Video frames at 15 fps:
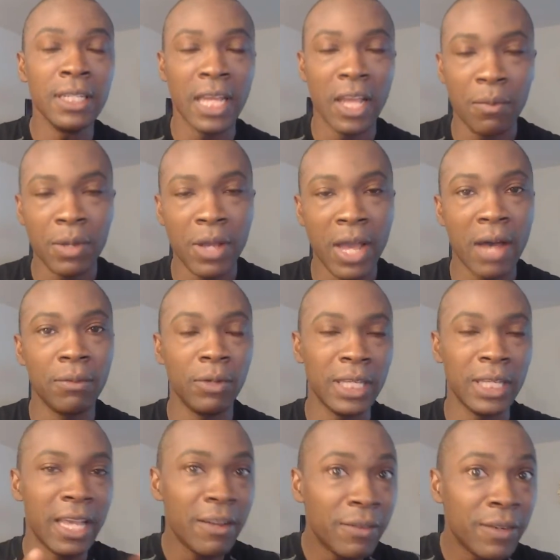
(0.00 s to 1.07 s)
to help you out
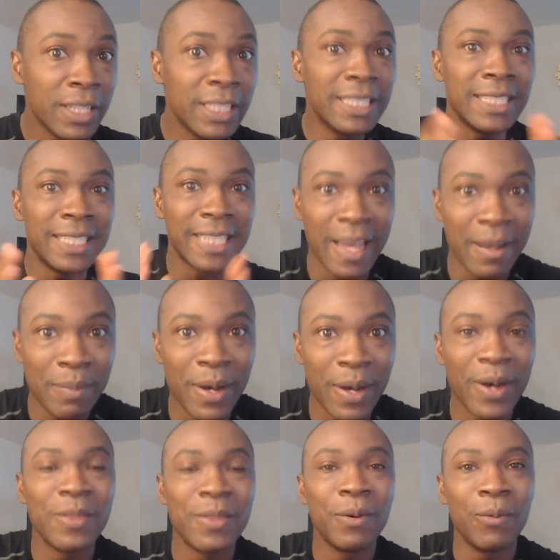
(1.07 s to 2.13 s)
every step
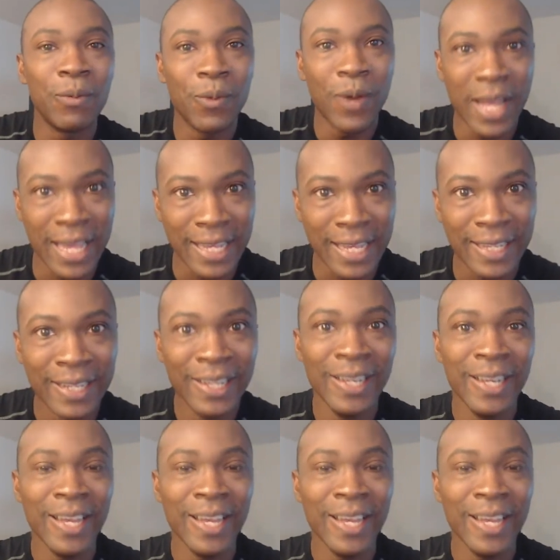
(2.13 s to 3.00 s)
of the way.